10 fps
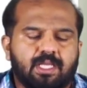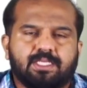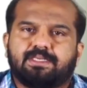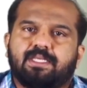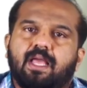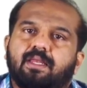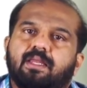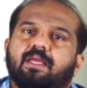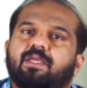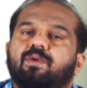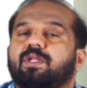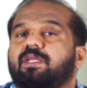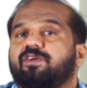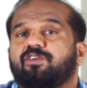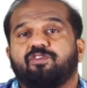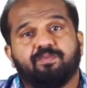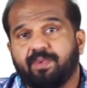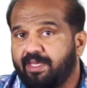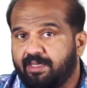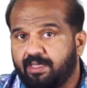stand an acute attack of
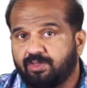migraine.